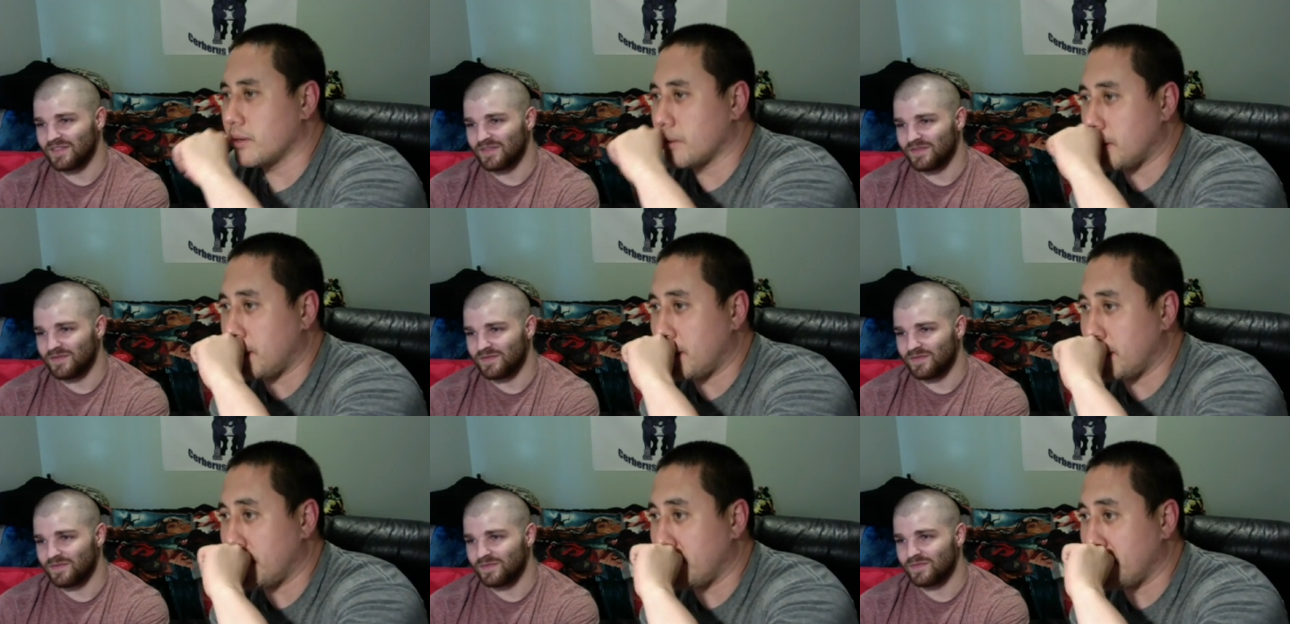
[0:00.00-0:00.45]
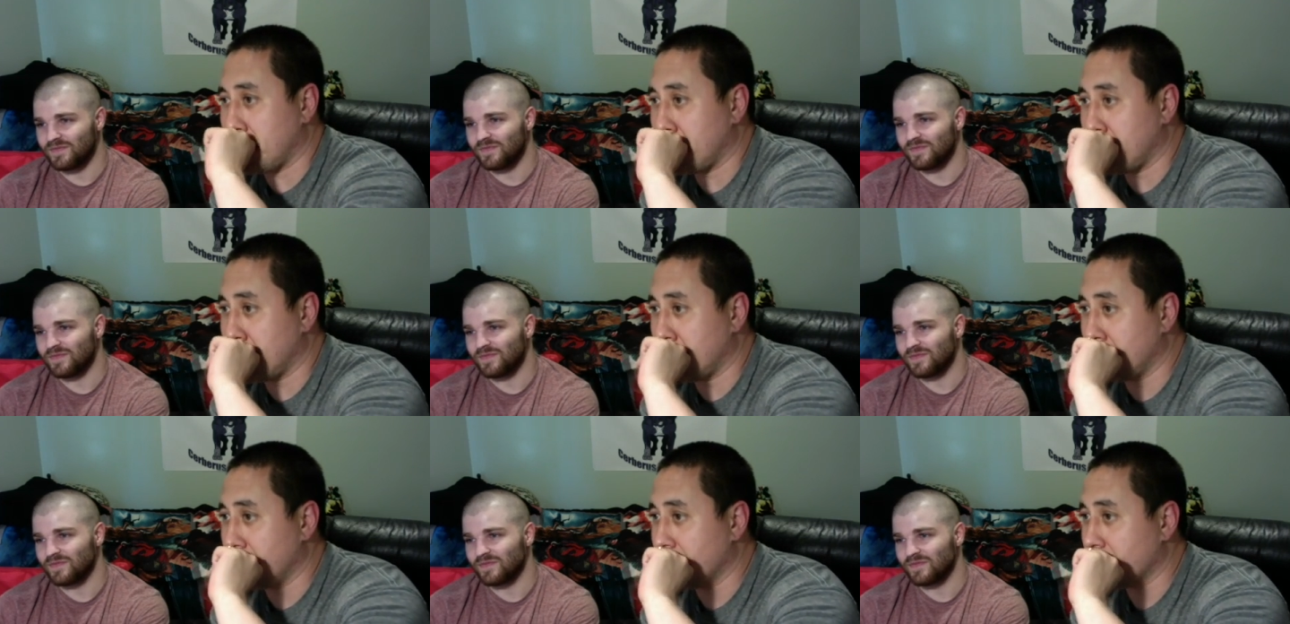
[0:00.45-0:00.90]

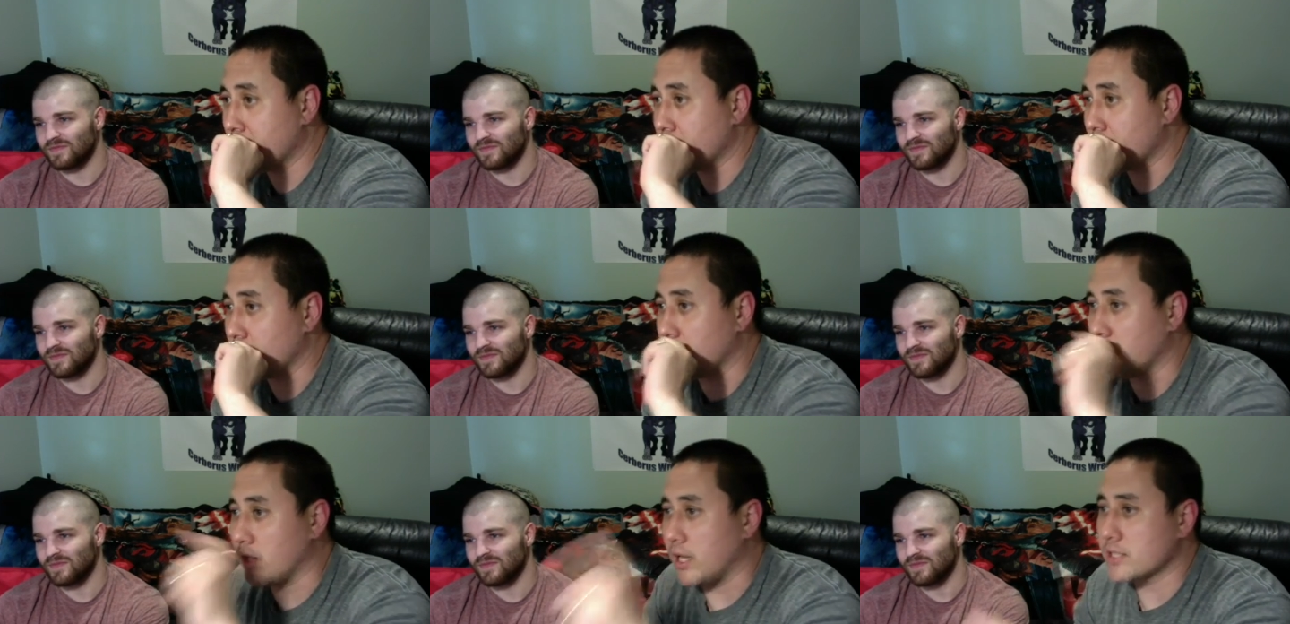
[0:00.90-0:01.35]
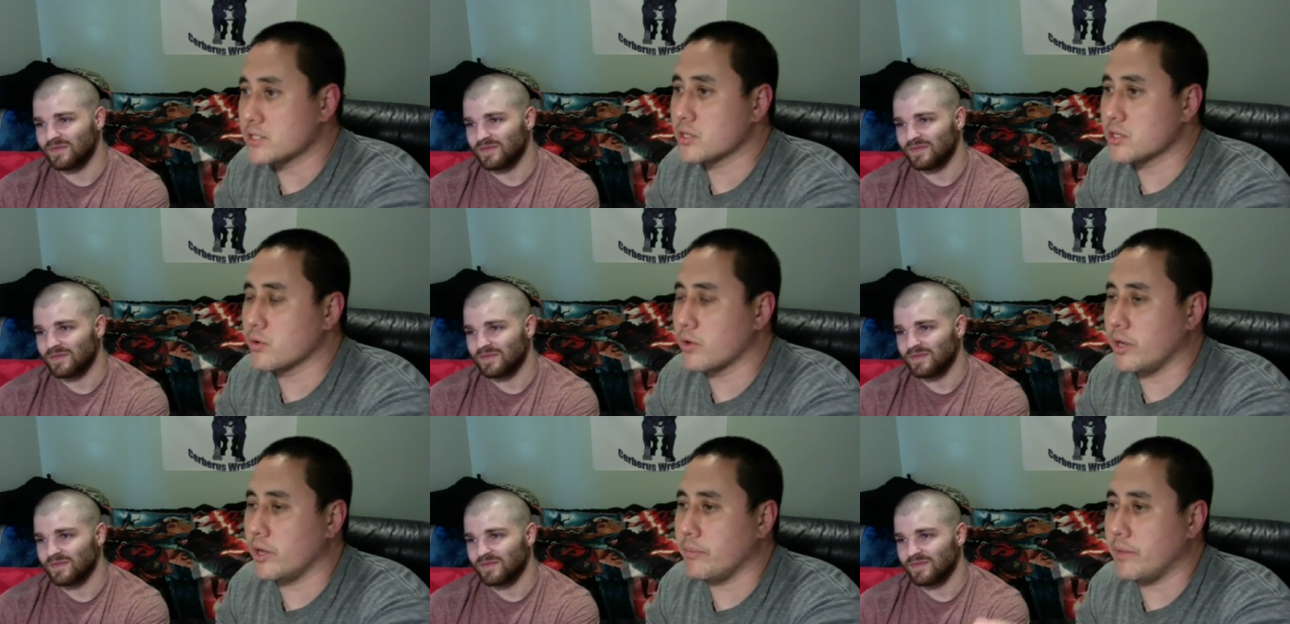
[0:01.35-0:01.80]
Speaker 1: Um, lots of
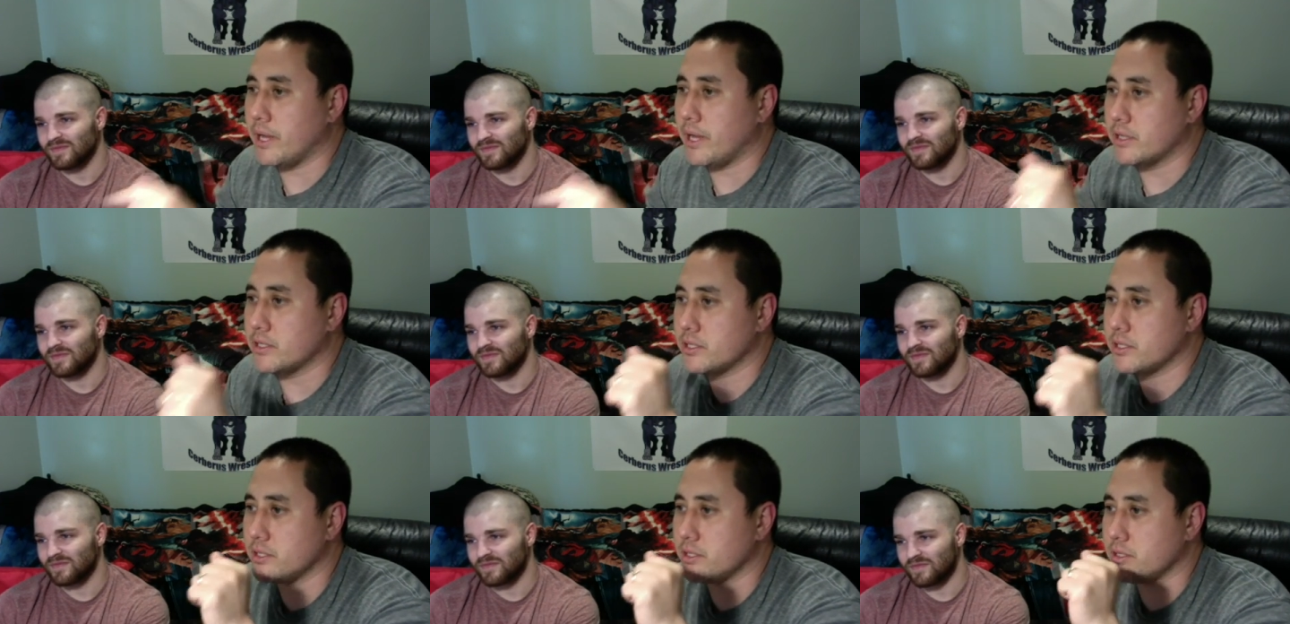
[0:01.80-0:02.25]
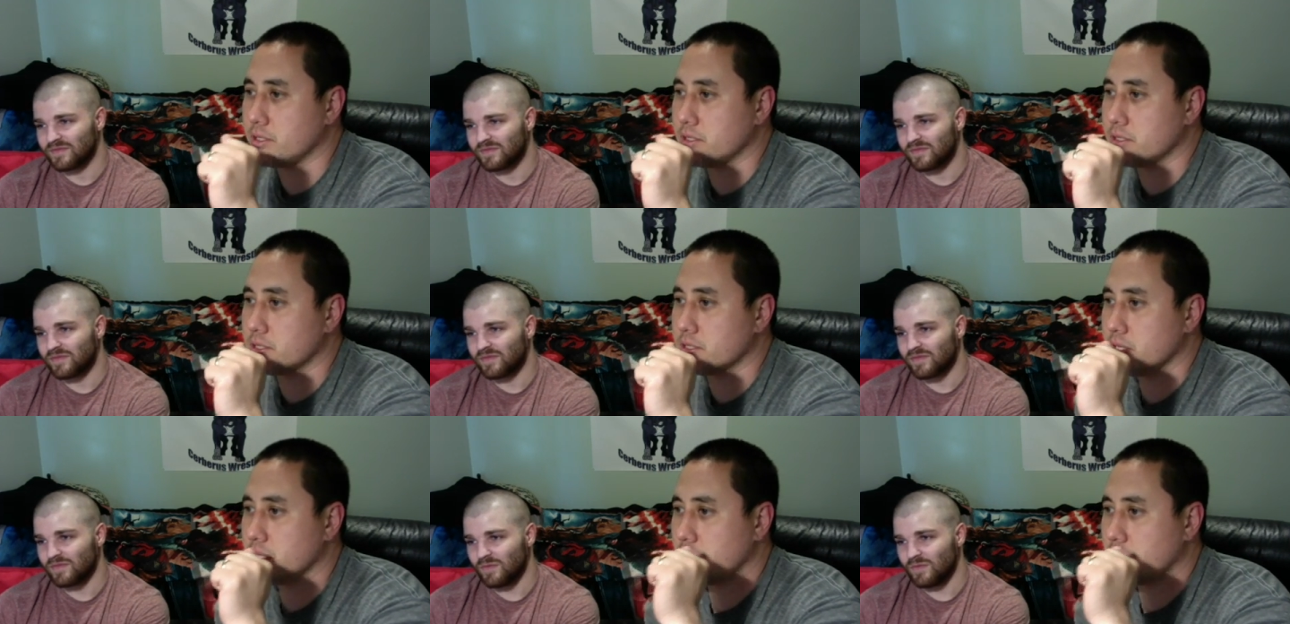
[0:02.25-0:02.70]
great matches.
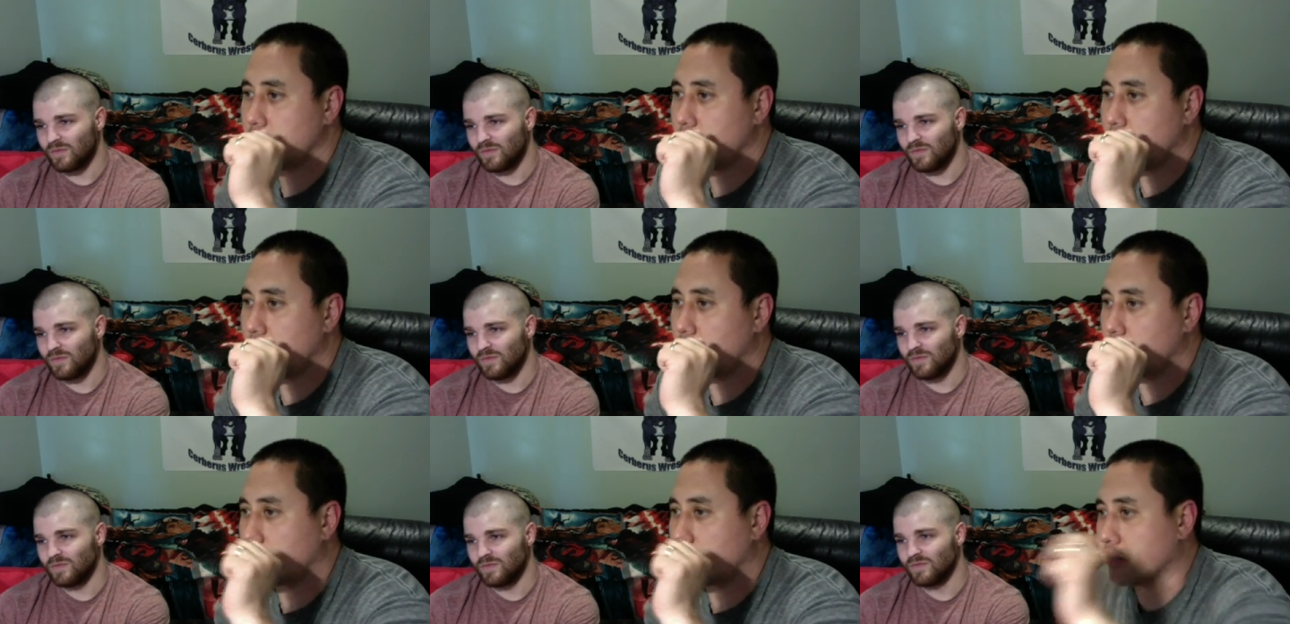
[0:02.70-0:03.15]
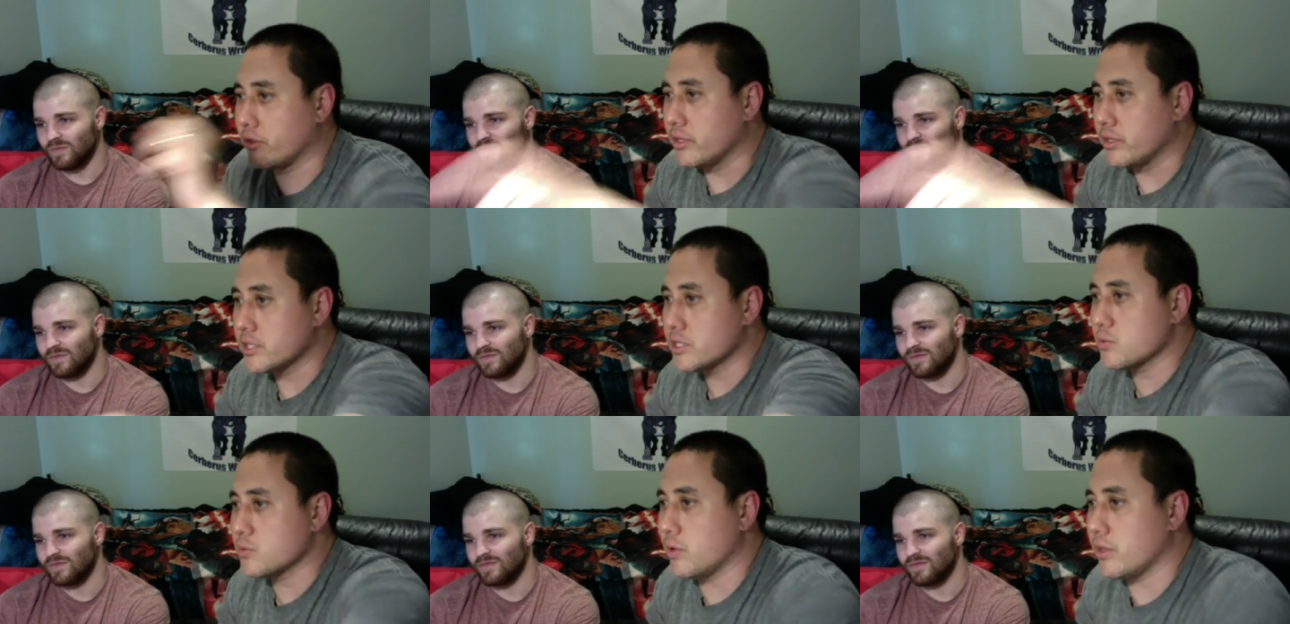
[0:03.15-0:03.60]
Oh god, this is
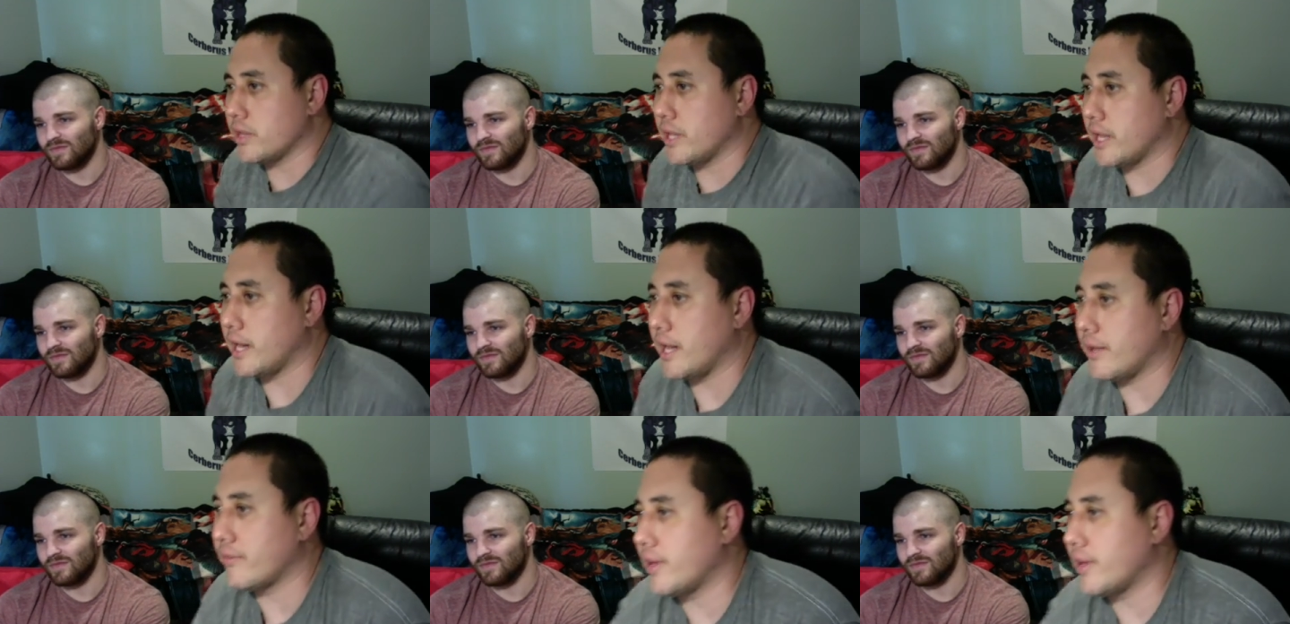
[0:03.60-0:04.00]
one that I've